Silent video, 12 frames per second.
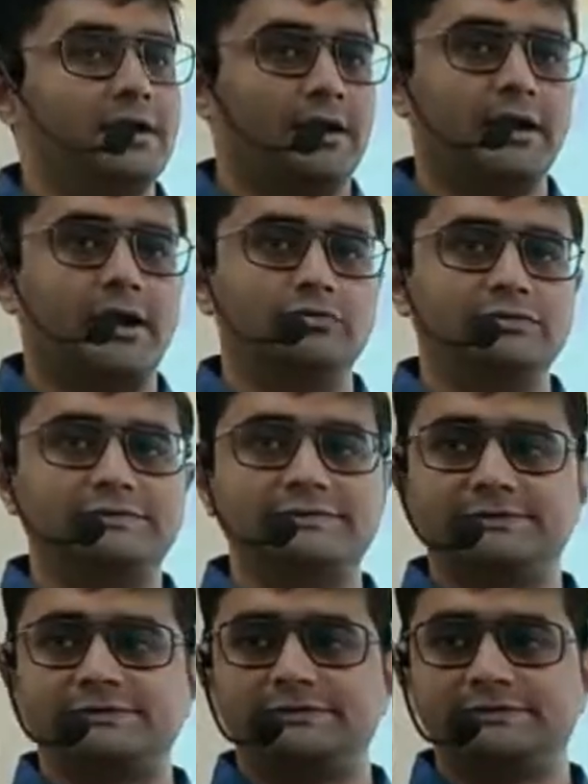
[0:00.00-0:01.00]

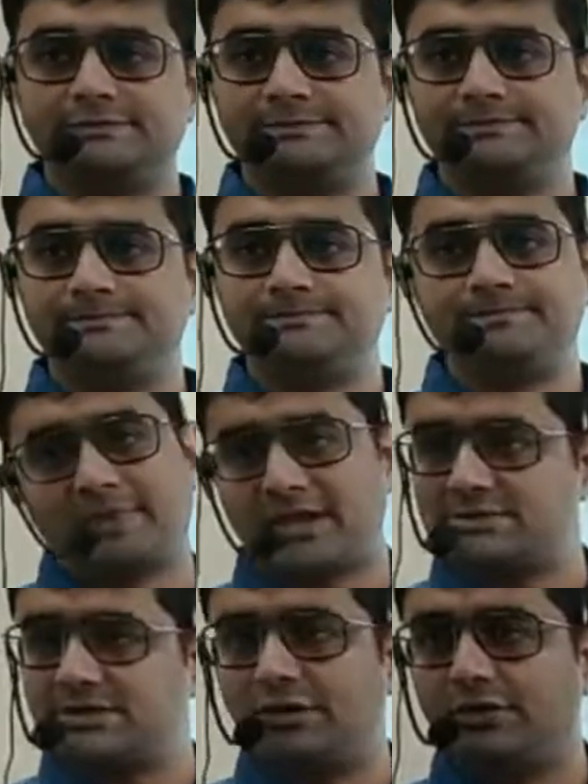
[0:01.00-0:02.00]
grounds.
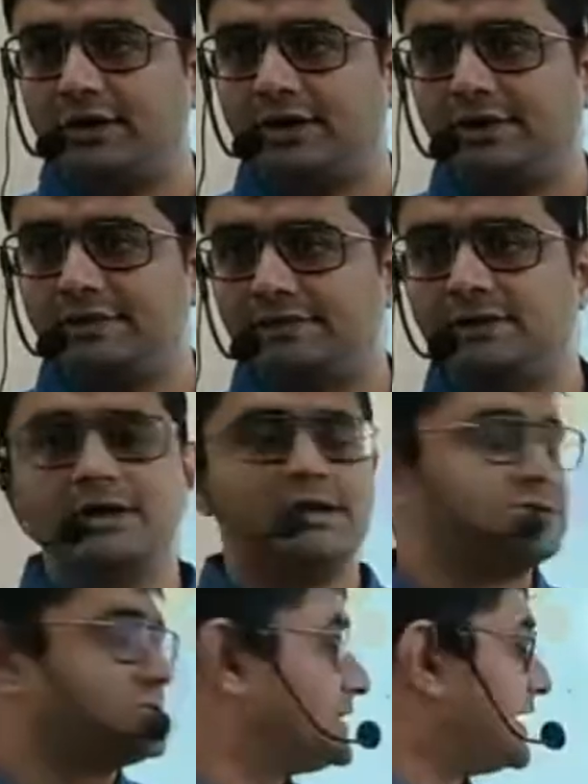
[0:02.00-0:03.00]
Is that okay, guys?
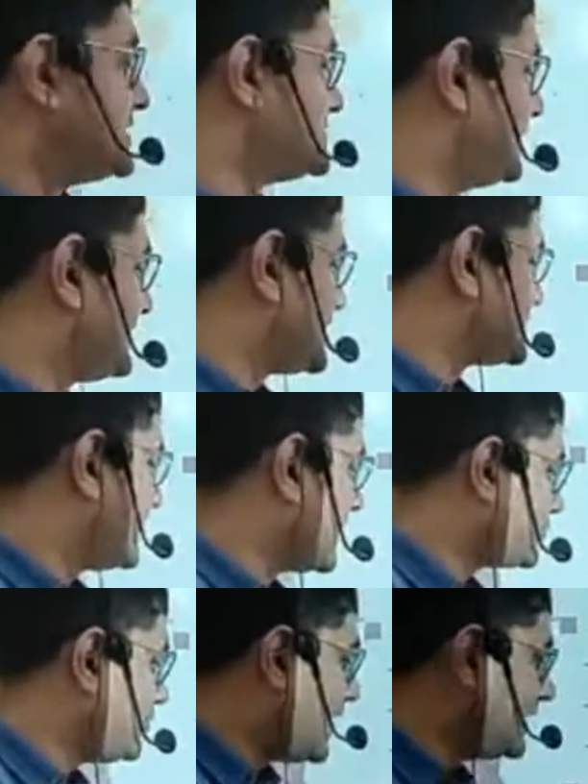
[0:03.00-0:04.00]
So that is with
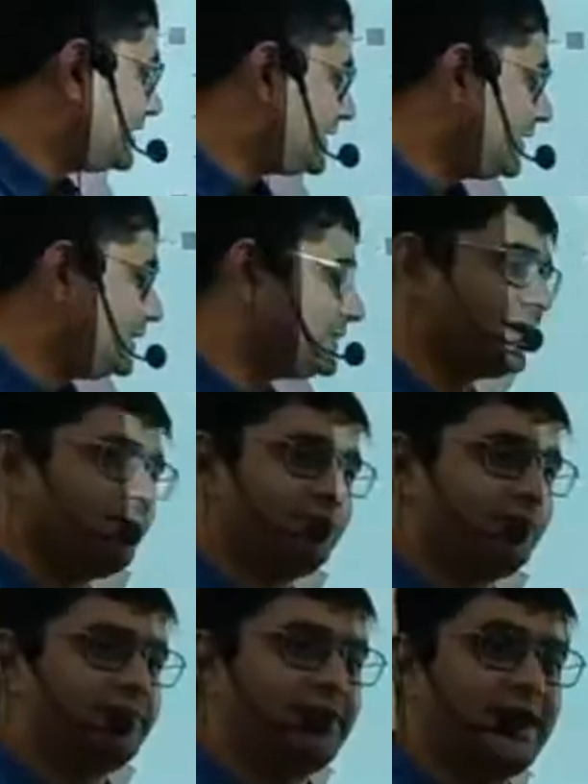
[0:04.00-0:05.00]
respect to Article
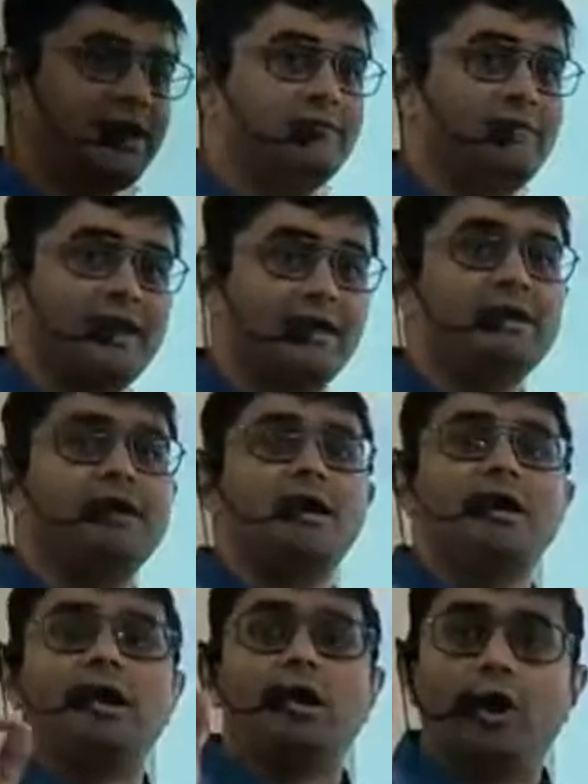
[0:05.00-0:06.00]
358, where
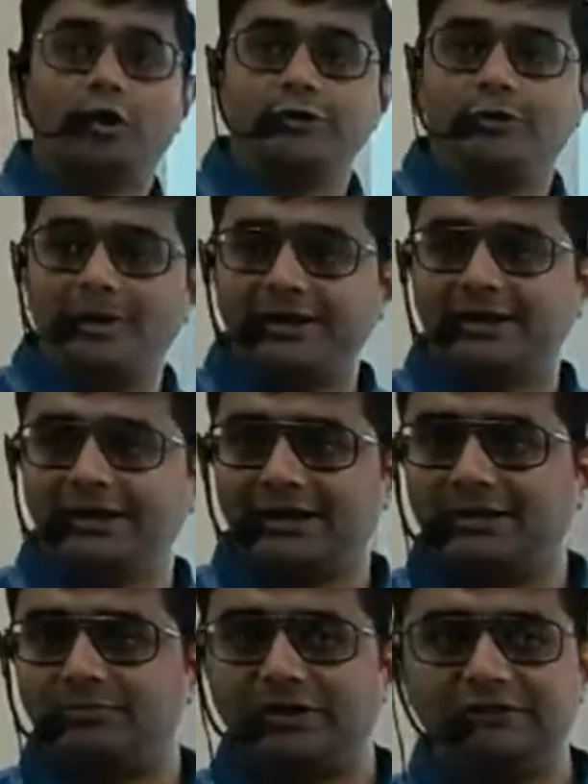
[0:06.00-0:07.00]

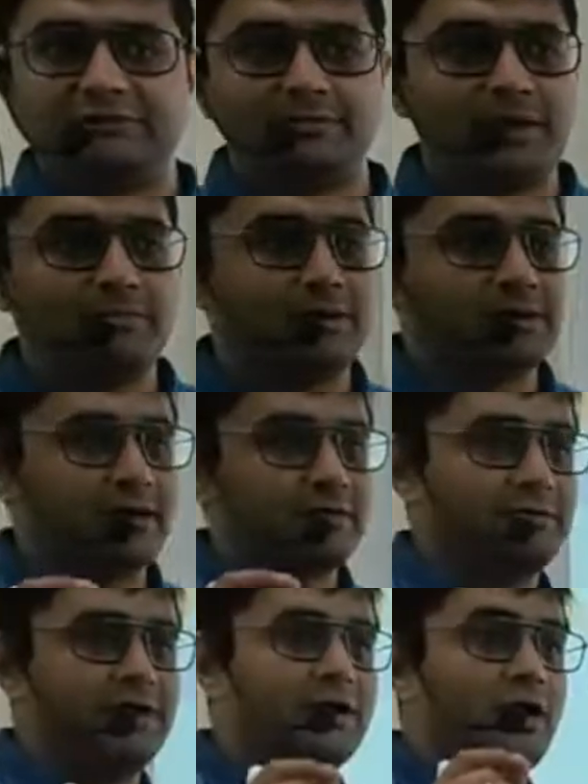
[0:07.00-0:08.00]
automatically, please remember that
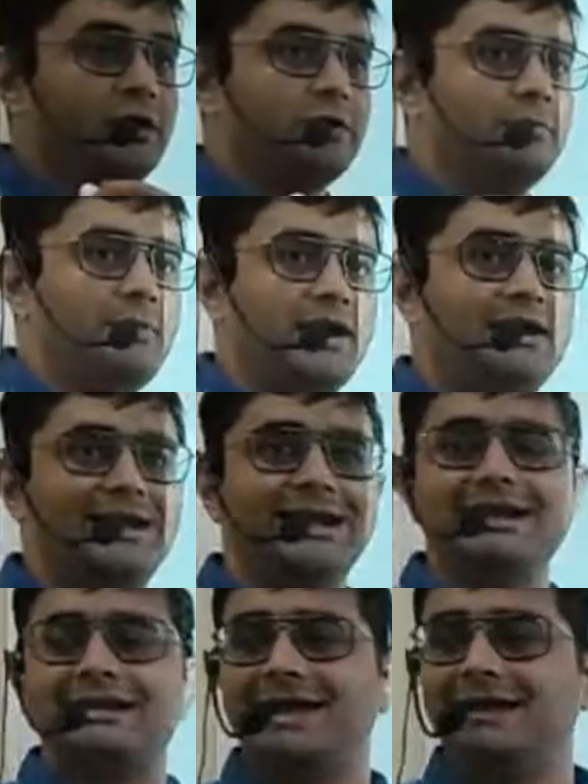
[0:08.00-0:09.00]
word,
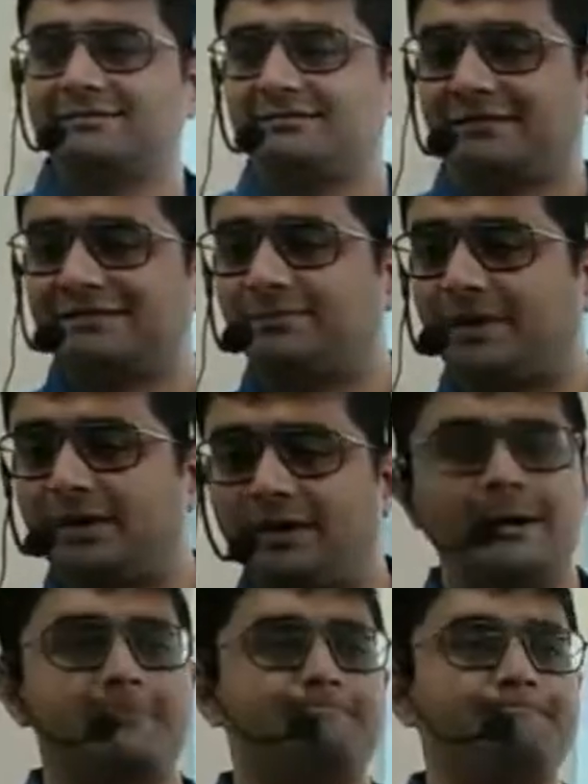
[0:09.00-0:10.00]
automatically it gets
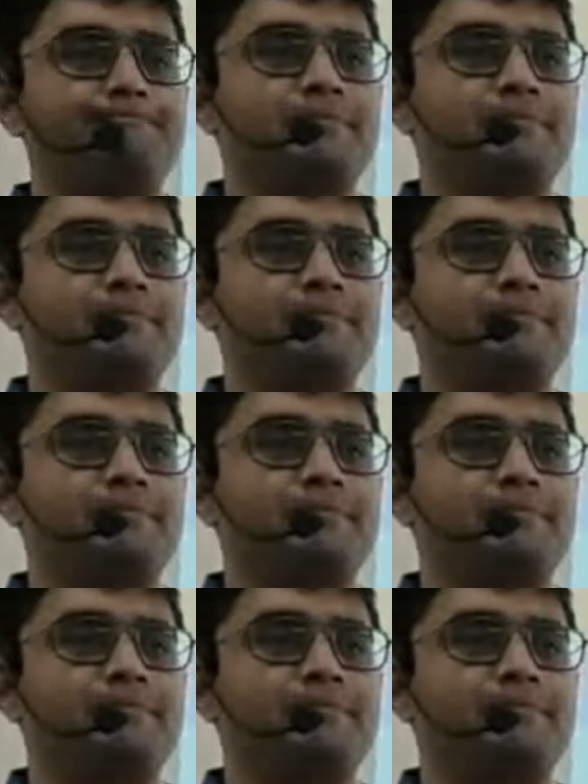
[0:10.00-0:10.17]
suspended.